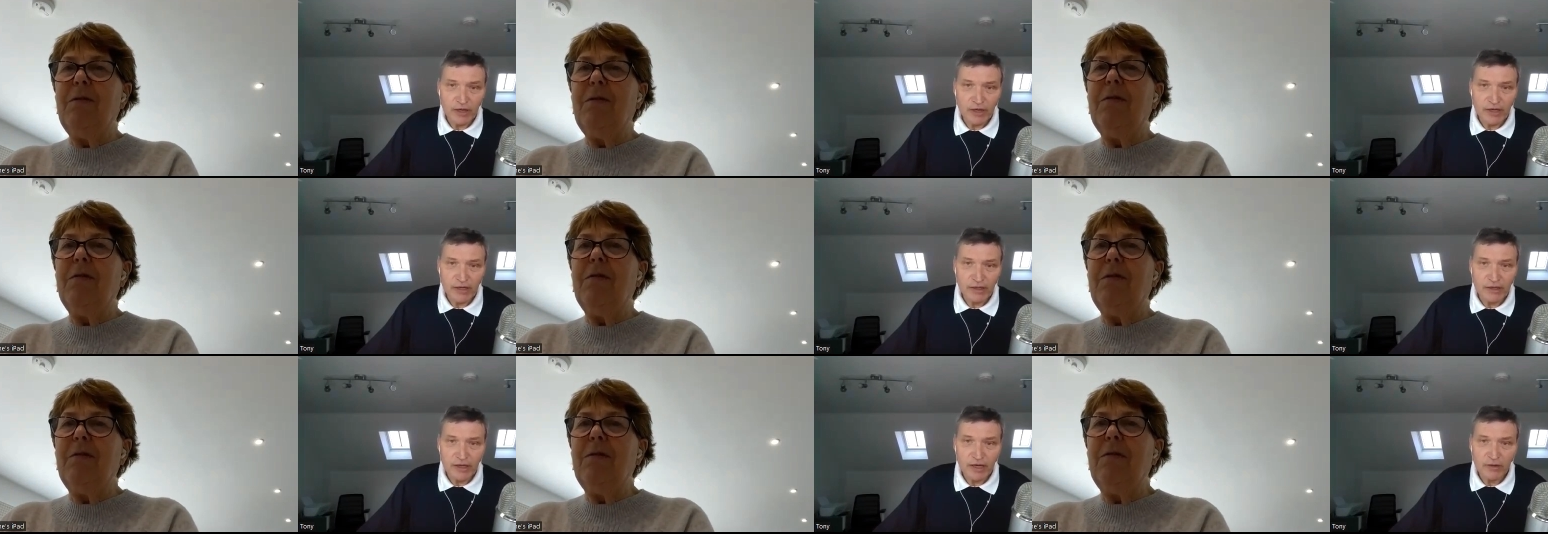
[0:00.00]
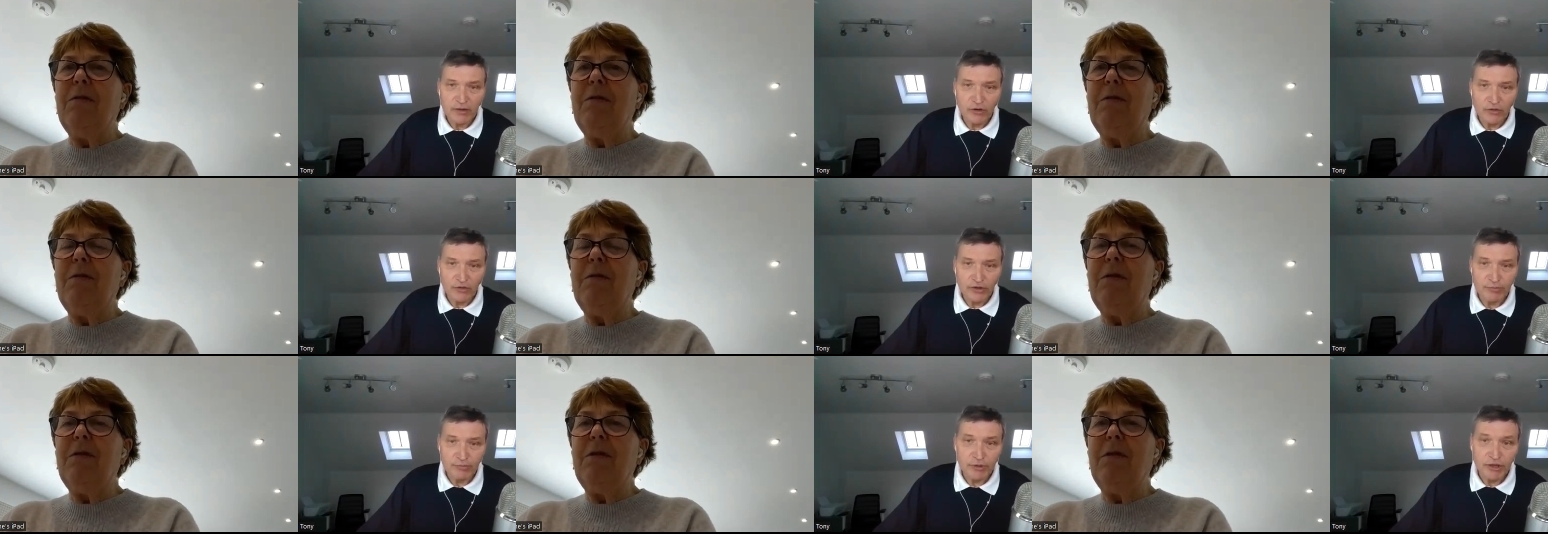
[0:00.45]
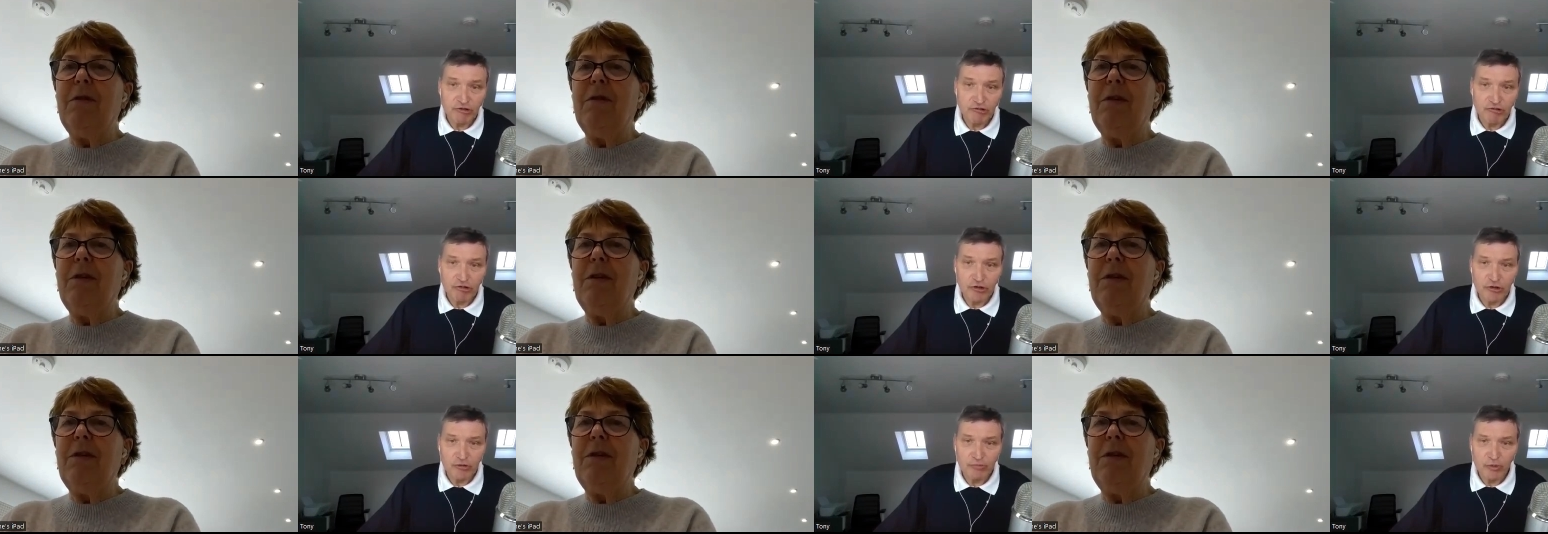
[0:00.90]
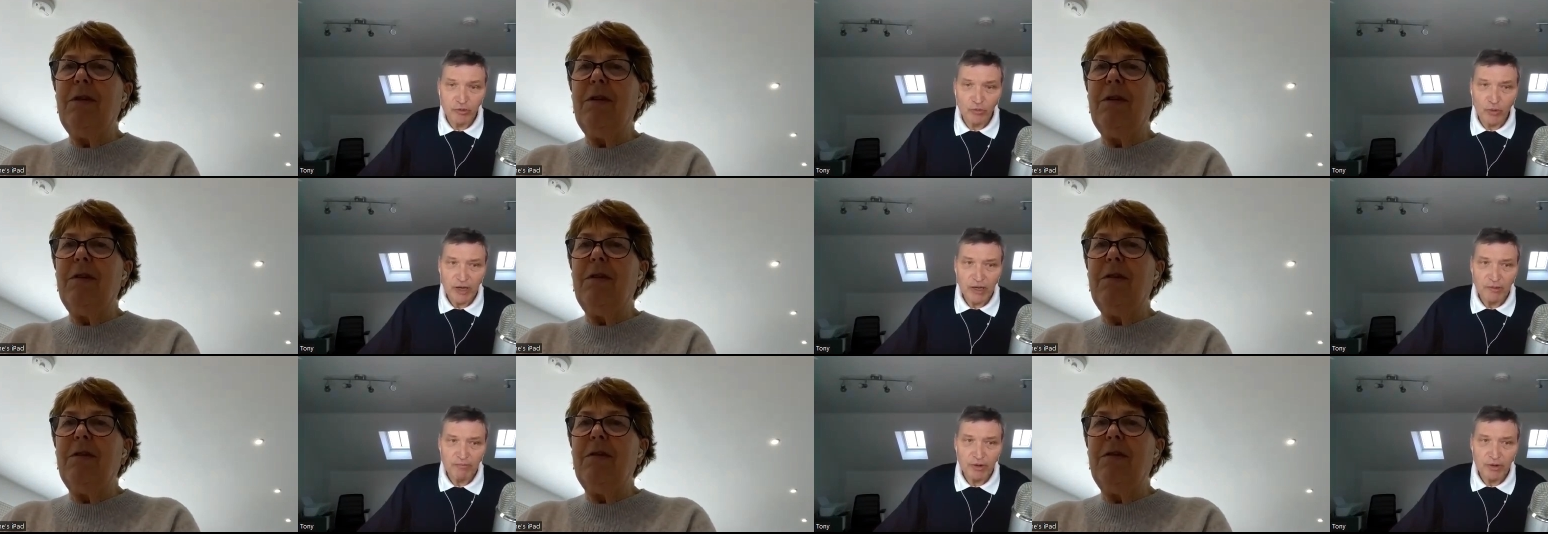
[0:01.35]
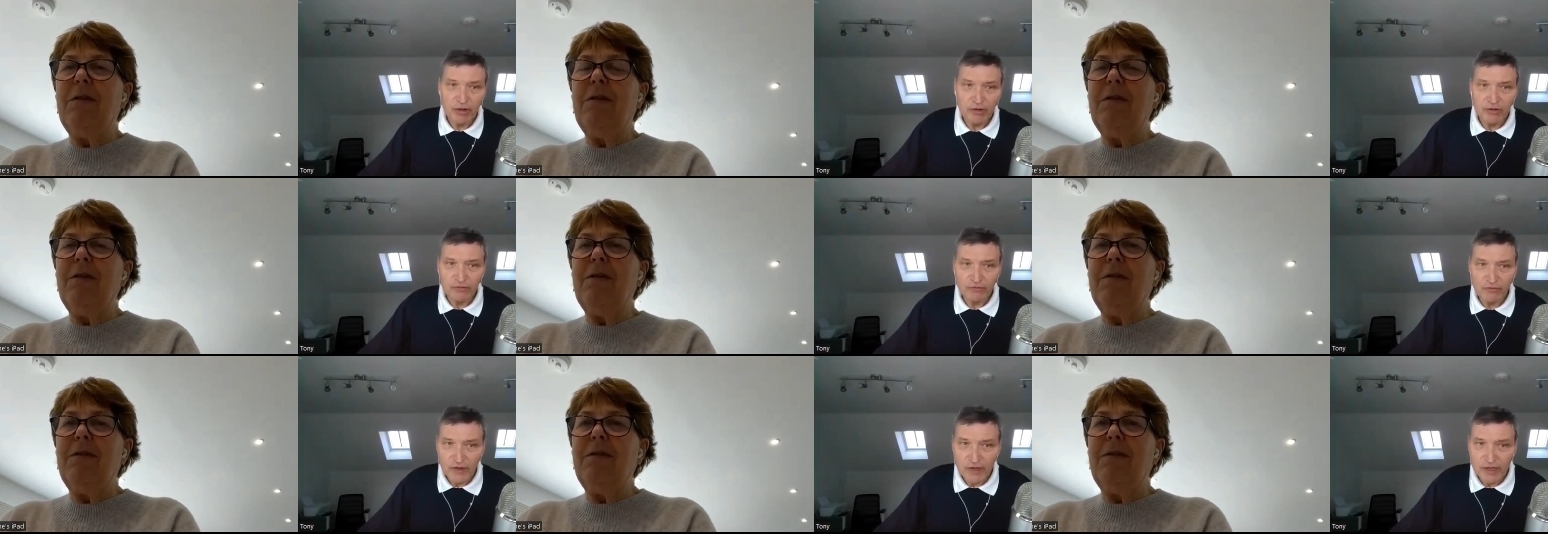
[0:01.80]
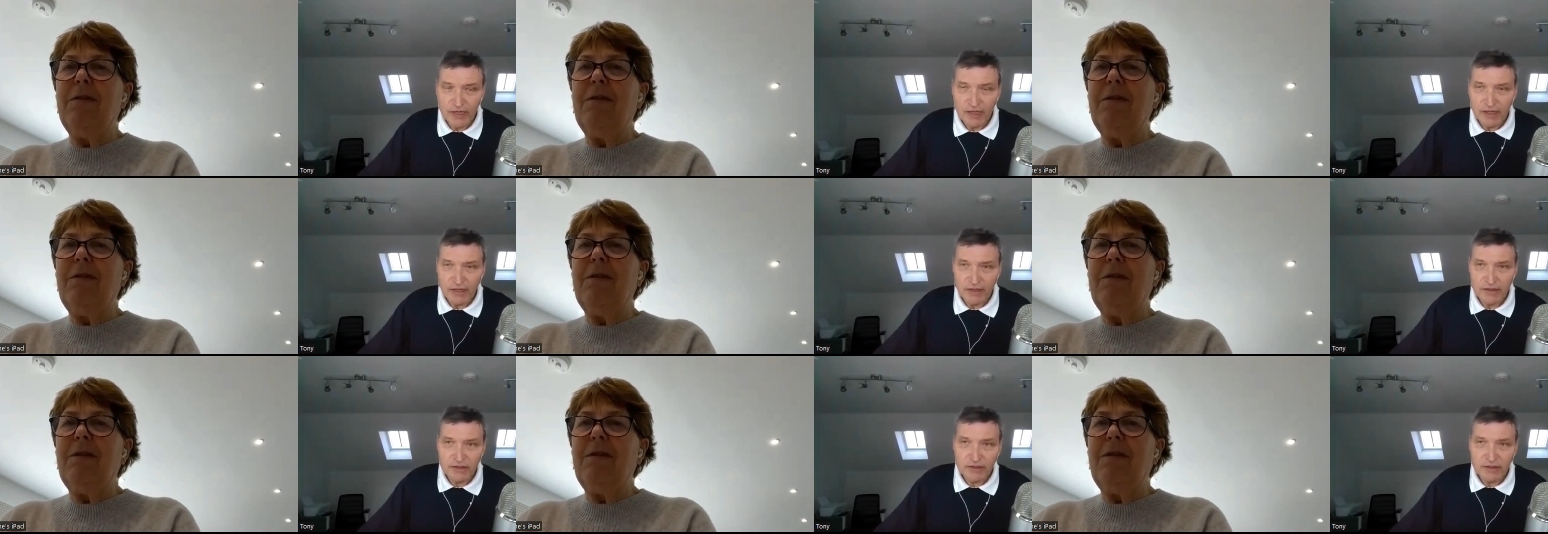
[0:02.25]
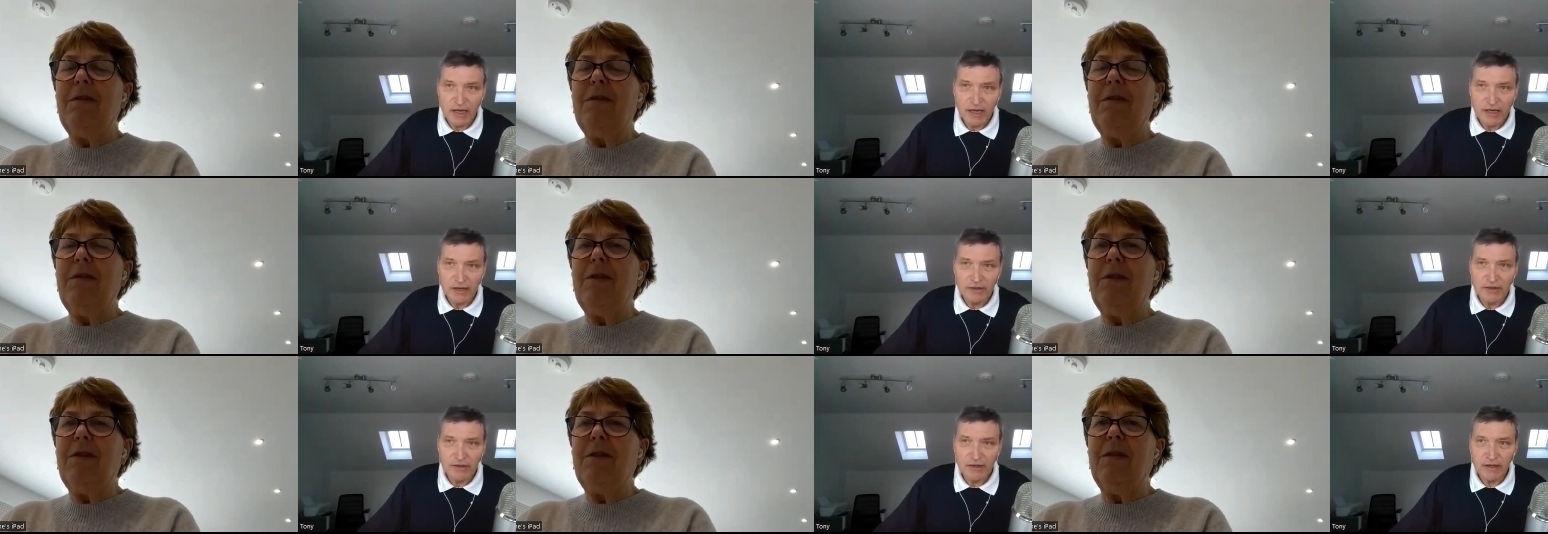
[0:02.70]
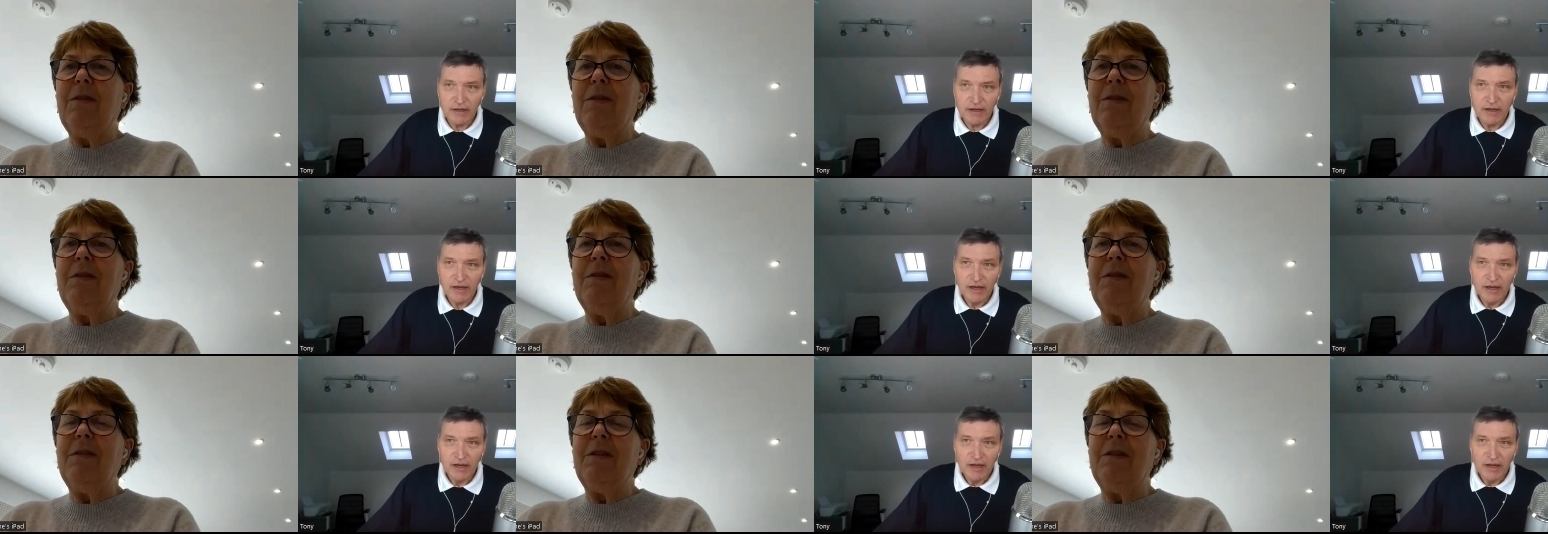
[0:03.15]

Speaker 1: And uh, not to be crude, but we're both vegans, and uh,